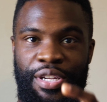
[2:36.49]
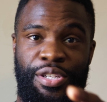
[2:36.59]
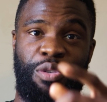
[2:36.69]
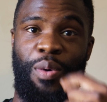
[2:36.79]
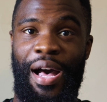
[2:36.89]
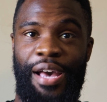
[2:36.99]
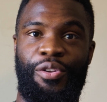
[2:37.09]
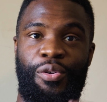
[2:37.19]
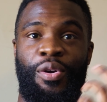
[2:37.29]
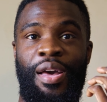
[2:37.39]
And this is what I
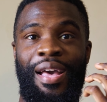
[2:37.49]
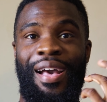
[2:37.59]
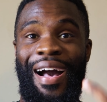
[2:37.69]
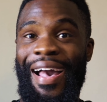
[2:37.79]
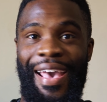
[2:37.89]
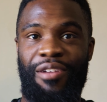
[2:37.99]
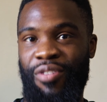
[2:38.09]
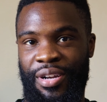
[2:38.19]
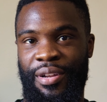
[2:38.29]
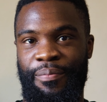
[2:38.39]
do. I hate
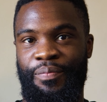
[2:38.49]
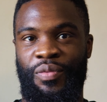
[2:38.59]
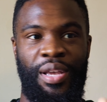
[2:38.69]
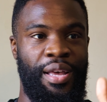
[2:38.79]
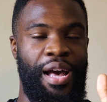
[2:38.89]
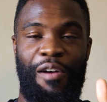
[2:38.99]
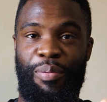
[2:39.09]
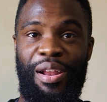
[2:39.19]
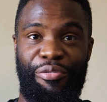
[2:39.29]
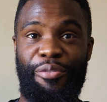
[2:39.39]
running. I've
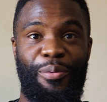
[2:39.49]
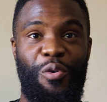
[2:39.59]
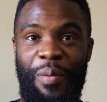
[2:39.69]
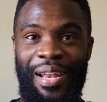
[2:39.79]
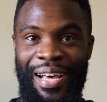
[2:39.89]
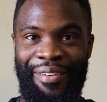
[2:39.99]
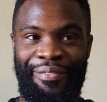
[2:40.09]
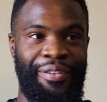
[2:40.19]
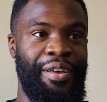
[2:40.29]
played football all my life.